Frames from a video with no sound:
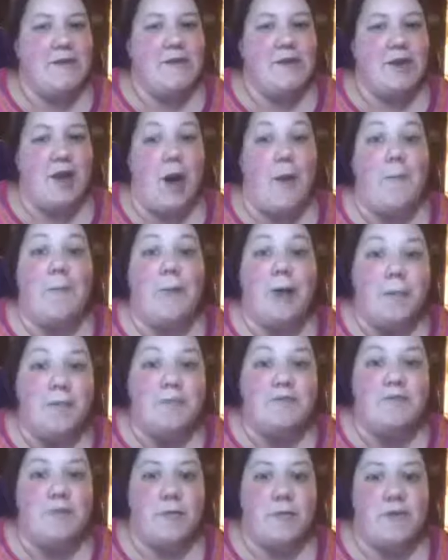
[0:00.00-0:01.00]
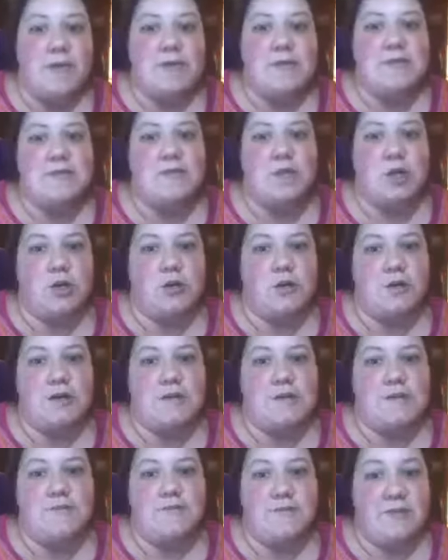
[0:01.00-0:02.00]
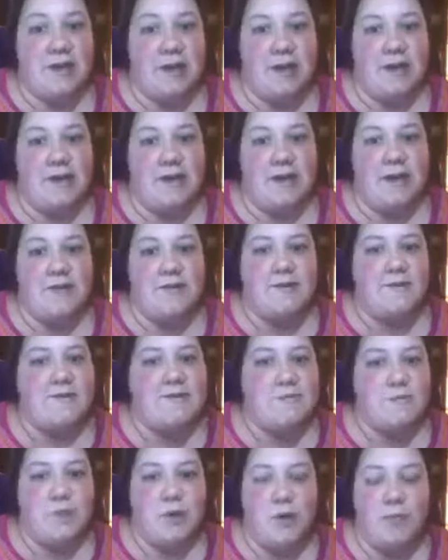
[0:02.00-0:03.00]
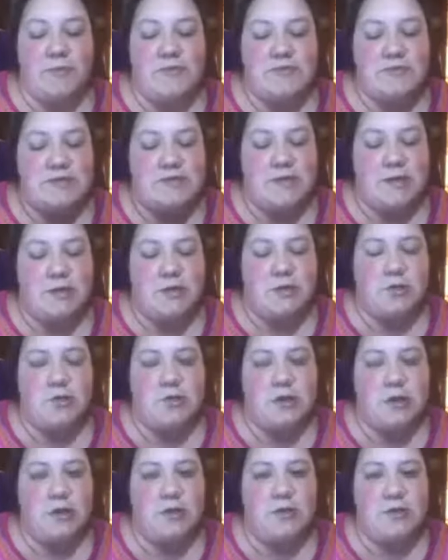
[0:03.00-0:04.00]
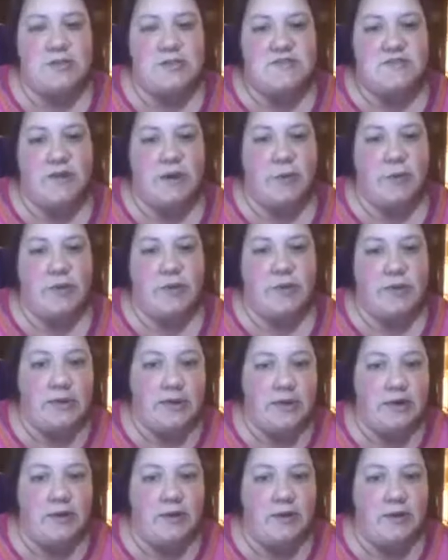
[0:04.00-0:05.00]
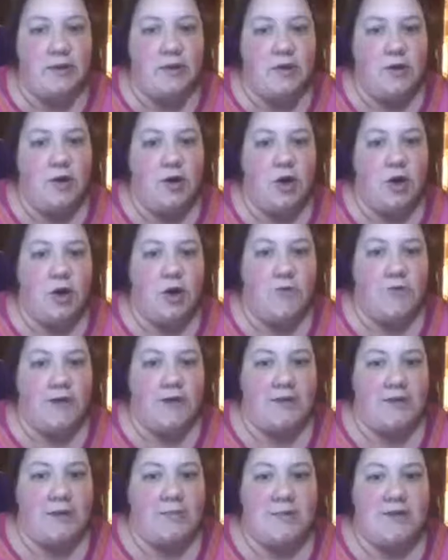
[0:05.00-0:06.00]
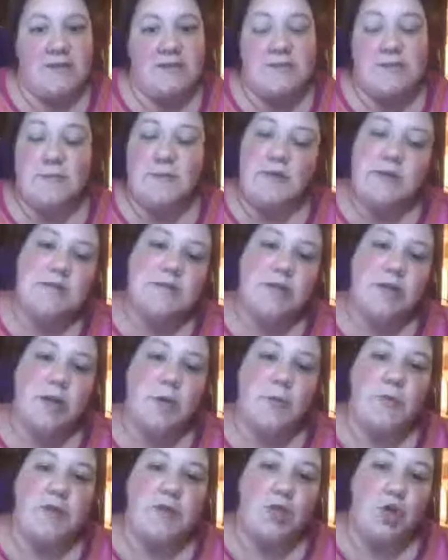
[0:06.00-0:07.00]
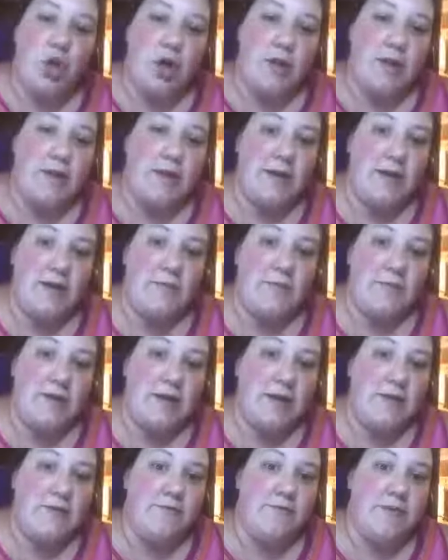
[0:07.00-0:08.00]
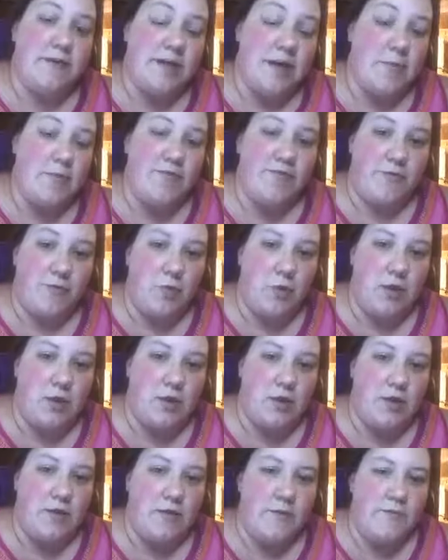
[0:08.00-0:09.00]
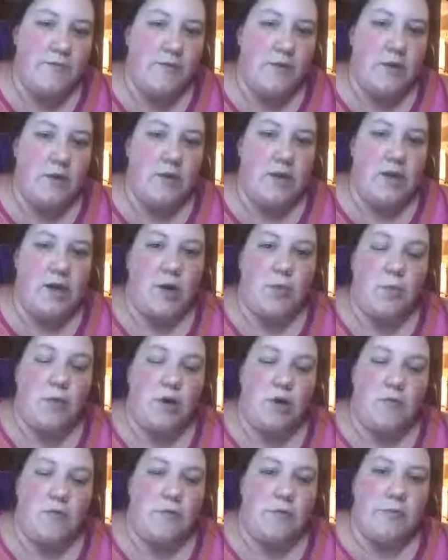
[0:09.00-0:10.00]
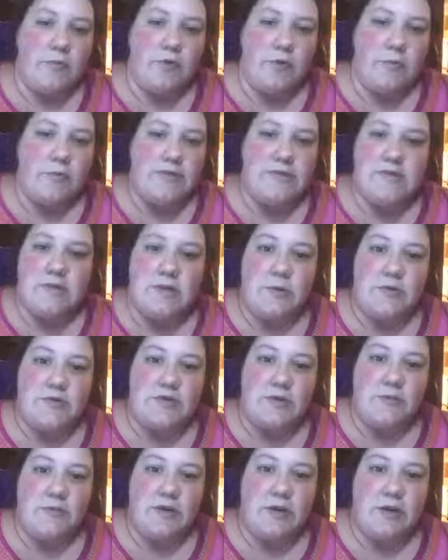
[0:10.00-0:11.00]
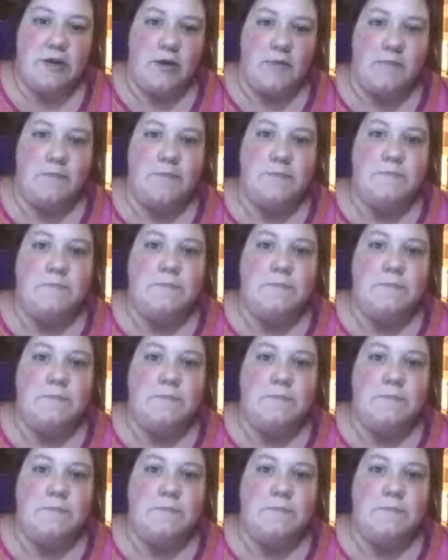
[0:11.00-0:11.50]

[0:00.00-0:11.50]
got bumped from his earliest flight. I purposely scheduled the earliest flight we could get on that day because the military would not let him leave the day before. And we don't remember the reason, it was something dumb.